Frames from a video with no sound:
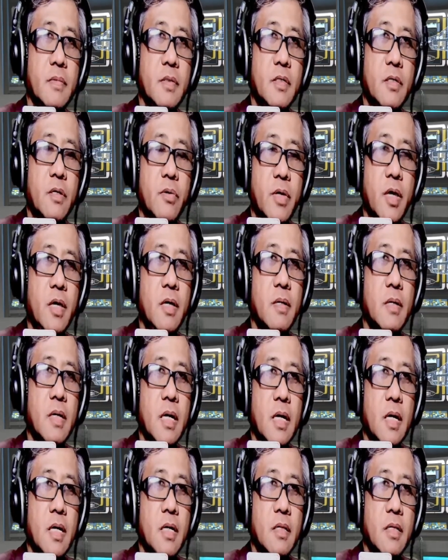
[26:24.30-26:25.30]
Okay,
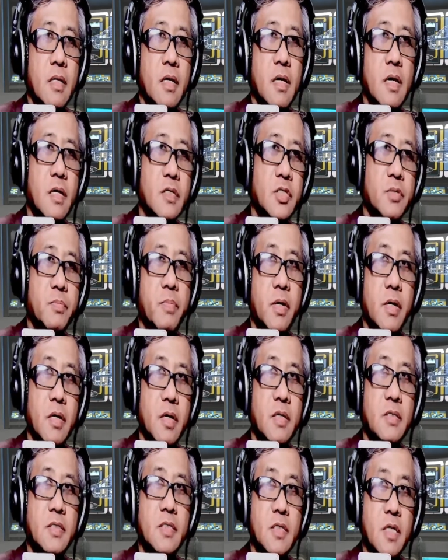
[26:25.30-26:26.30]
the
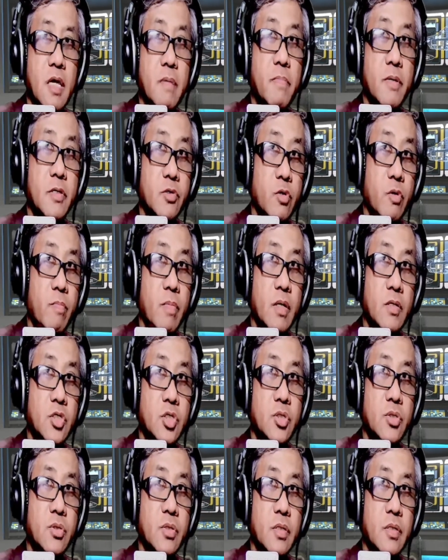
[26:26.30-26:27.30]
Casparian strip, as we
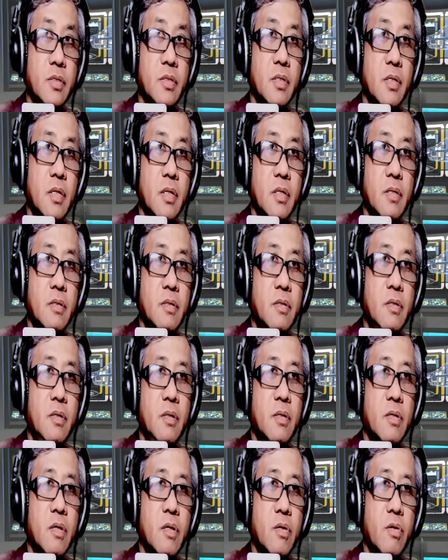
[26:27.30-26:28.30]
mentioned earlier,
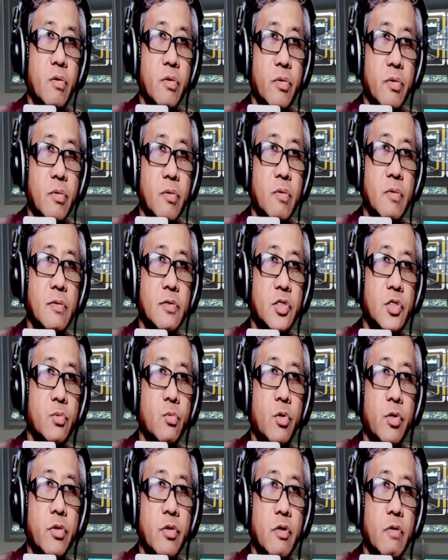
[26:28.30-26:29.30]
controls
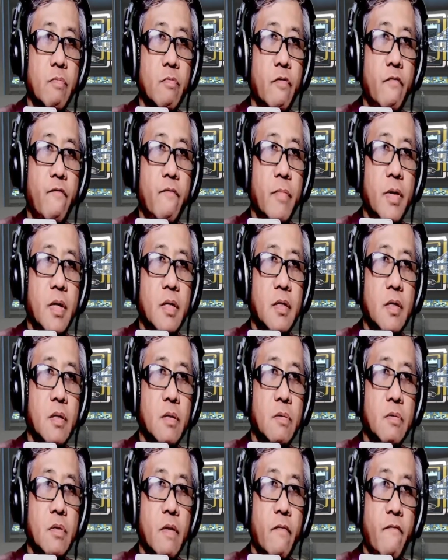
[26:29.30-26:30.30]
water movement
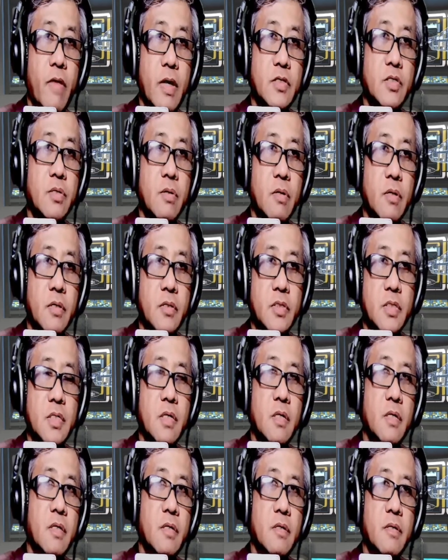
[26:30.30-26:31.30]
into the vascular
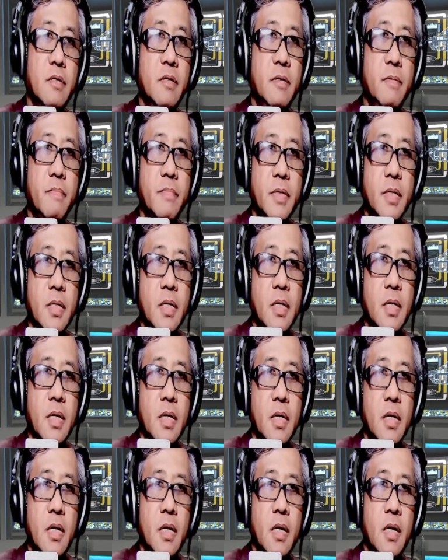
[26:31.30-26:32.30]
cylinder,
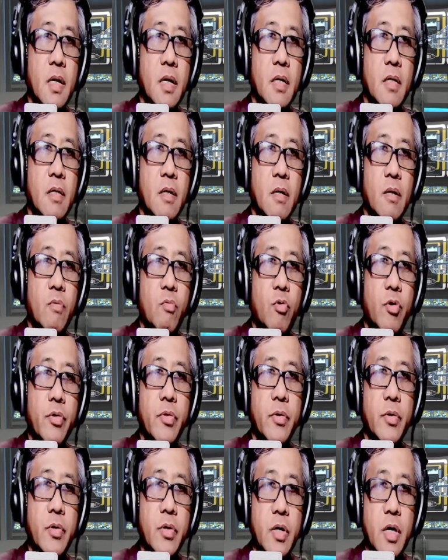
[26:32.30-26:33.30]
and
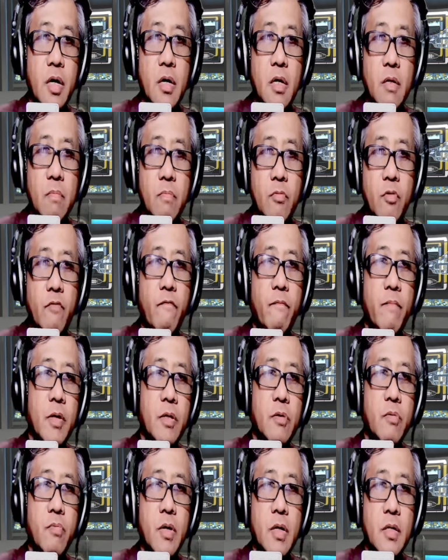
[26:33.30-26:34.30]
water cannot move
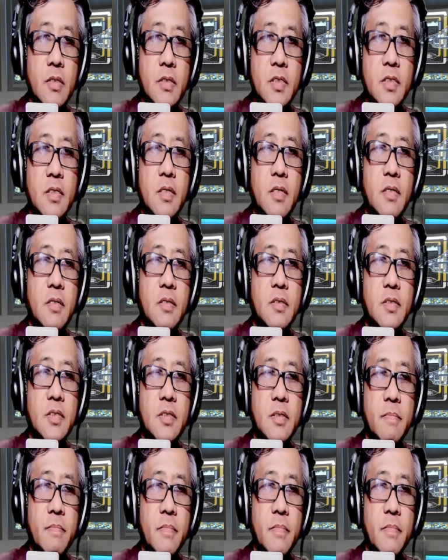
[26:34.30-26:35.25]
between cells.